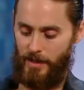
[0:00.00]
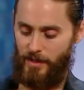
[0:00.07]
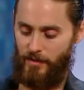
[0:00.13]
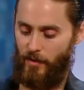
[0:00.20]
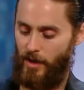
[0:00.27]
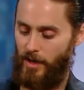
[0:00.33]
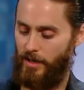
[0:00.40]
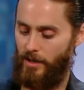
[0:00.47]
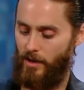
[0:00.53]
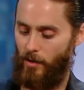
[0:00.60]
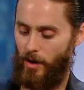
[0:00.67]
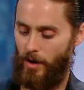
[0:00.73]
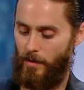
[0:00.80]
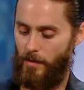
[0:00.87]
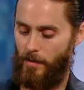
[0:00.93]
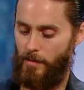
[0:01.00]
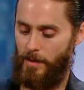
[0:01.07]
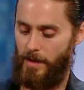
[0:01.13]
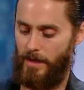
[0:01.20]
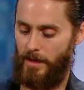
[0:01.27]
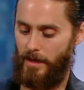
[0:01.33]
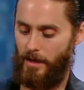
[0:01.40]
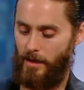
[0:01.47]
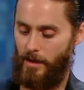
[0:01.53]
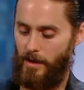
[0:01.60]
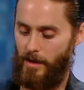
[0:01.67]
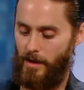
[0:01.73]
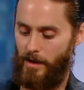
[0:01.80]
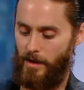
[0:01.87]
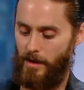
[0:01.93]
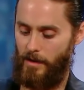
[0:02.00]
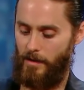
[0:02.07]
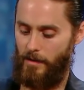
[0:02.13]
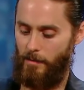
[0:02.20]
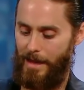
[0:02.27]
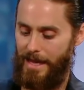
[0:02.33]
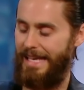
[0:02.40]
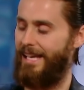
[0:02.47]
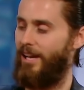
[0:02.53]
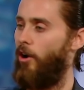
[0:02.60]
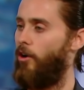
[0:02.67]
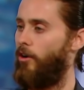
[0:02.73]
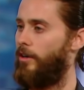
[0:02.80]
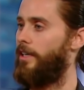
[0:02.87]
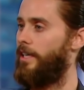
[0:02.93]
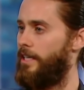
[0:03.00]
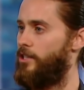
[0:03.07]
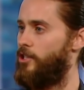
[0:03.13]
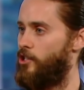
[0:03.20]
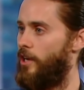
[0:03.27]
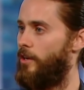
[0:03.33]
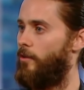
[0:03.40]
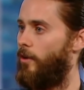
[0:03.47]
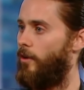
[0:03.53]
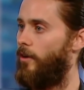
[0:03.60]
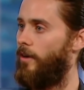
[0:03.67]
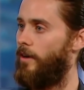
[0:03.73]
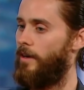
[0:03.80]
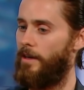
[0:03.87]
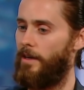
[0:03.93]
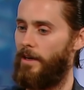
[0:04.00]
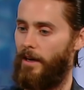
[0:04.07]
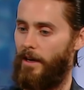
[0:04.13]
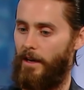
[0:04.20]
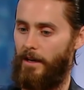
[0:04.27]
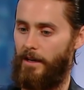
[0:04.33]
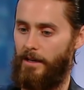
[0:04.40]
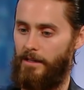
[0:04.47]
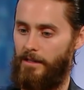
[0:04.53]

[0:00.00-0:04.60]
It's fun, you know, uh, being in, a, in, in making art in general uh,